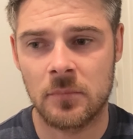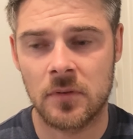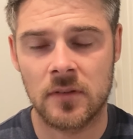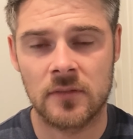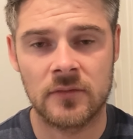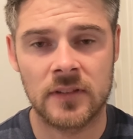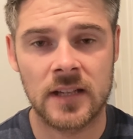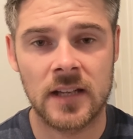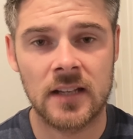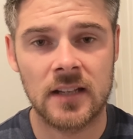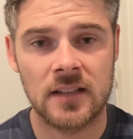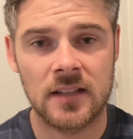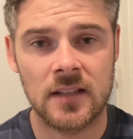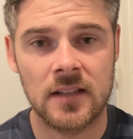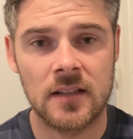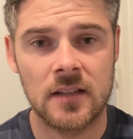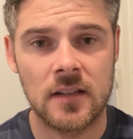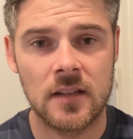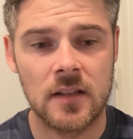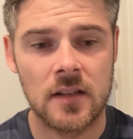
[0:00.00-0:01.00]
But in
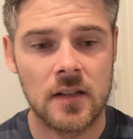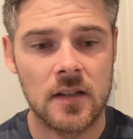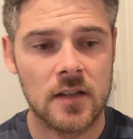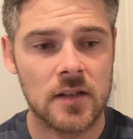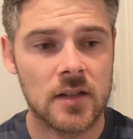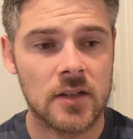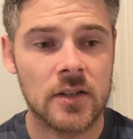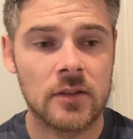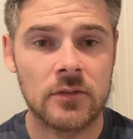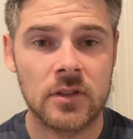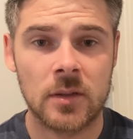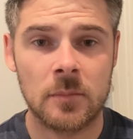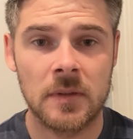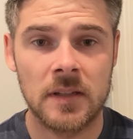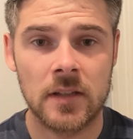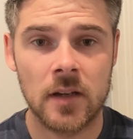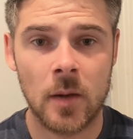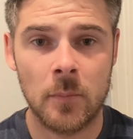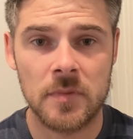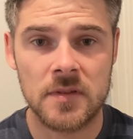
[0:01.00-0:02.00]
reality, you're doing the
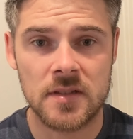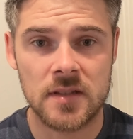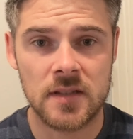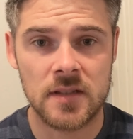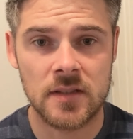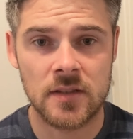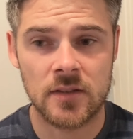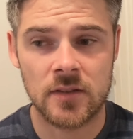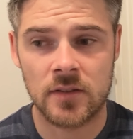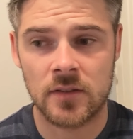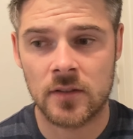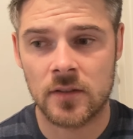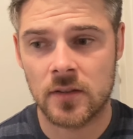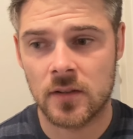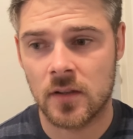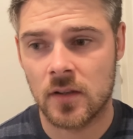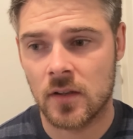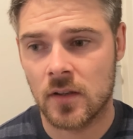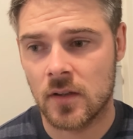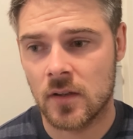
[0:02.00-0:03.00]
complete opposite. You're
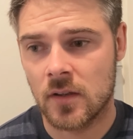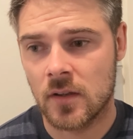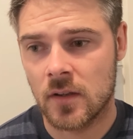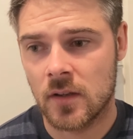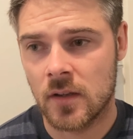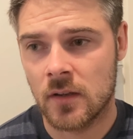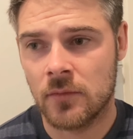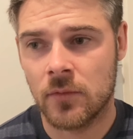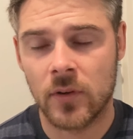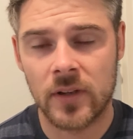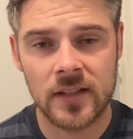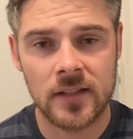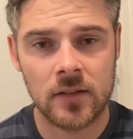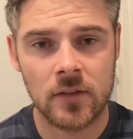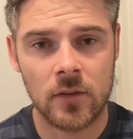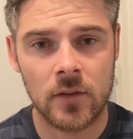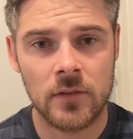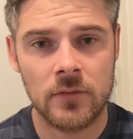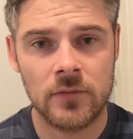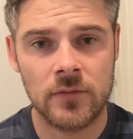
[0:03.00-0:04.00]
avoiding
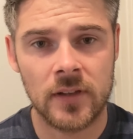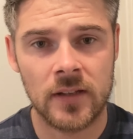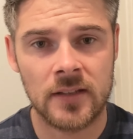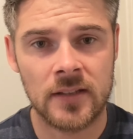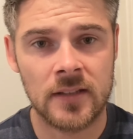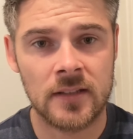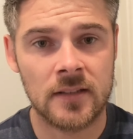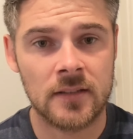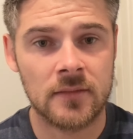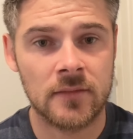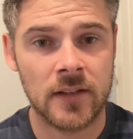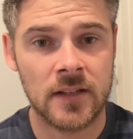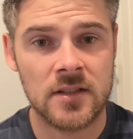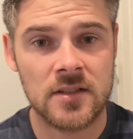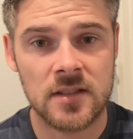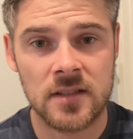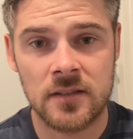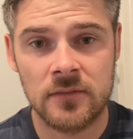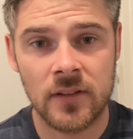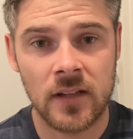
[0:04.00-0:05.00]
life and then
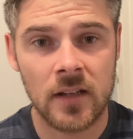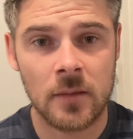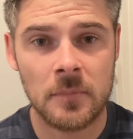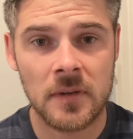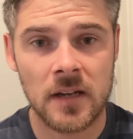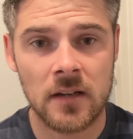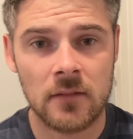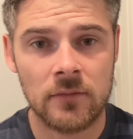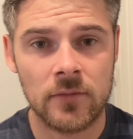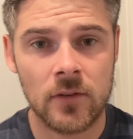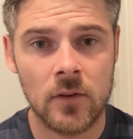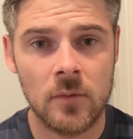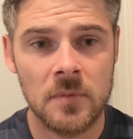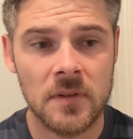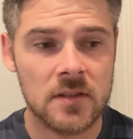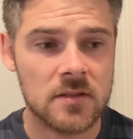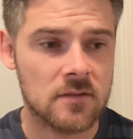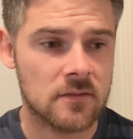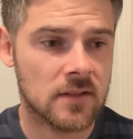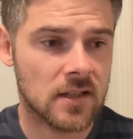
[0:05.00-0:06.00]
eventually develop
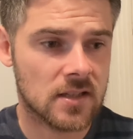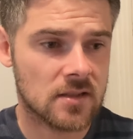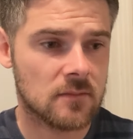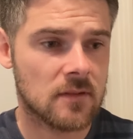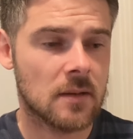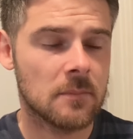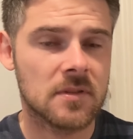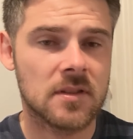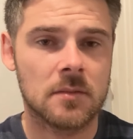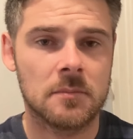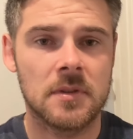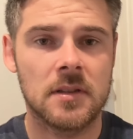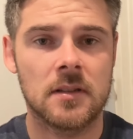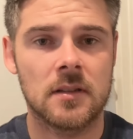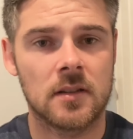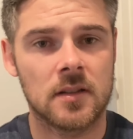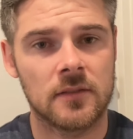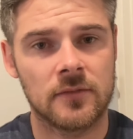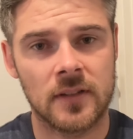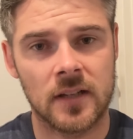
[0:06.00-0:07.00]
agoraphobia. So that's what happened to me.
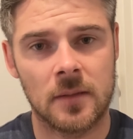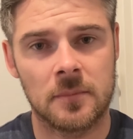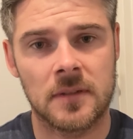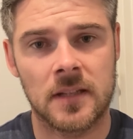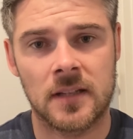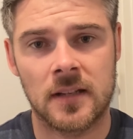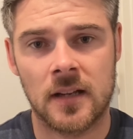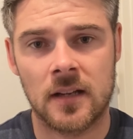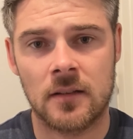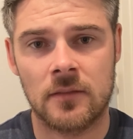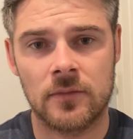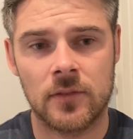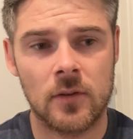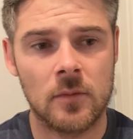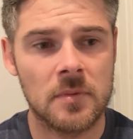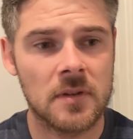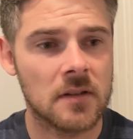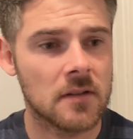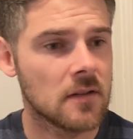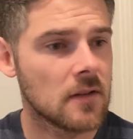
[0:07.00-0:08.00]
I developed then
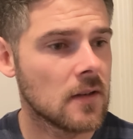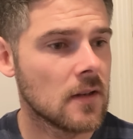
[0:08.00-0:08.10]
agoraphobia.